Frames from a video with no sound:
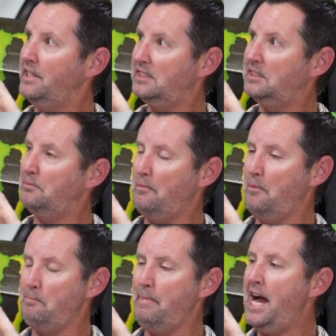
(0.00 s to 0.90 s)
this
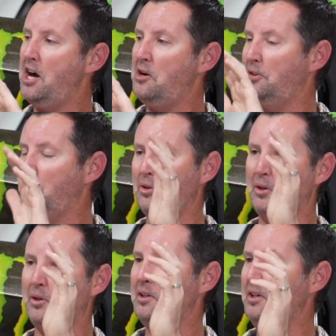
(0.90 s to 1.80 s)
mound
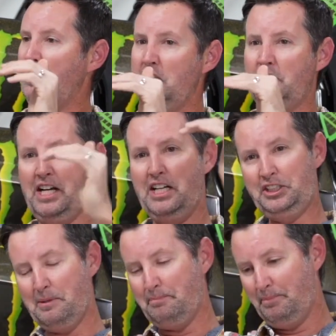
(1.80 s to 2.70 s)
or trying to
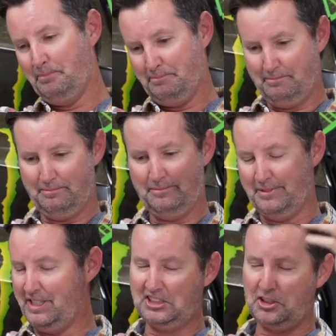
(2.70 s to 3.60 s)
jump
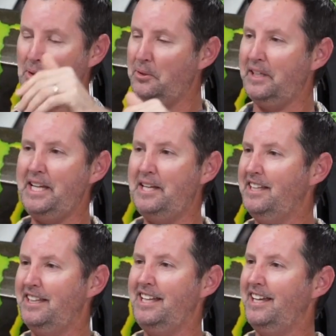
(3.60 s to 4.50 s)
this goalie.
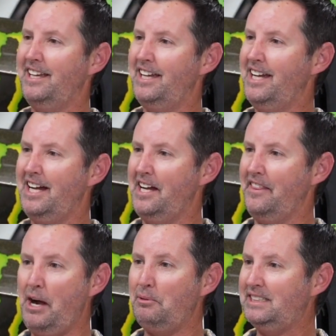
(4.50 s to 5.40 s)
Yeah. Uh,
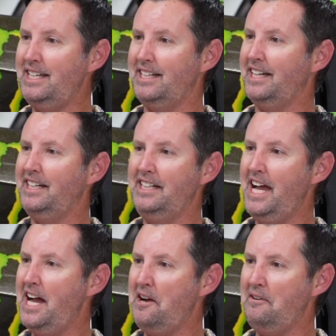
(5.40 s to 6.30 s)
that was it. I didn't
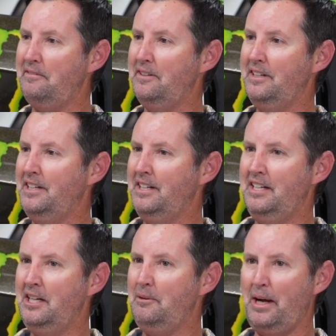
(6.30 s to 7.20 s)
have
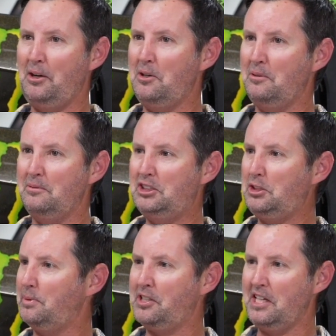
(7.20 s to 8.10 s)
my own
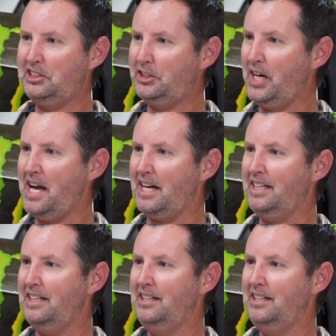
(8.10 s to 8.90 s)
supercross track